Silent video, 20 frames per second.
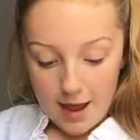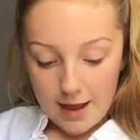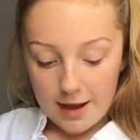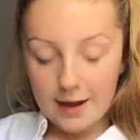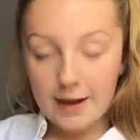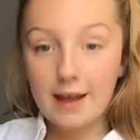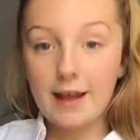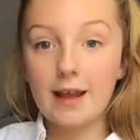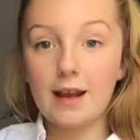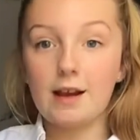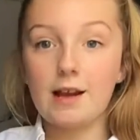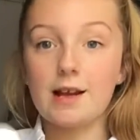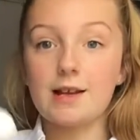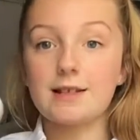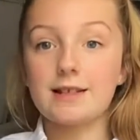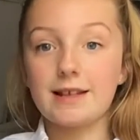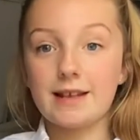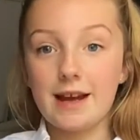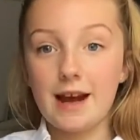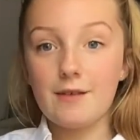In here, like I
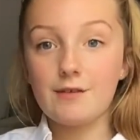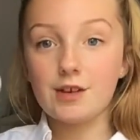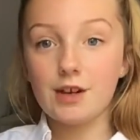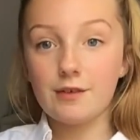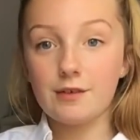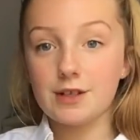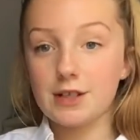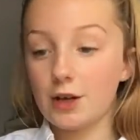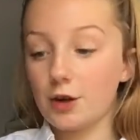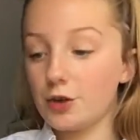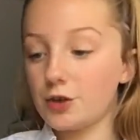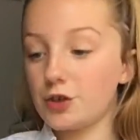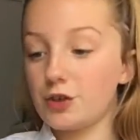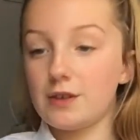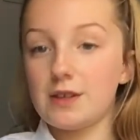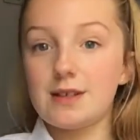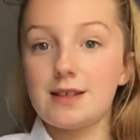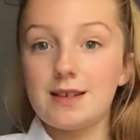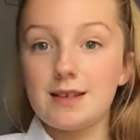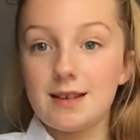said, I have another deodorant.
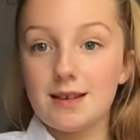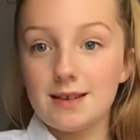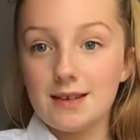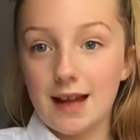This is a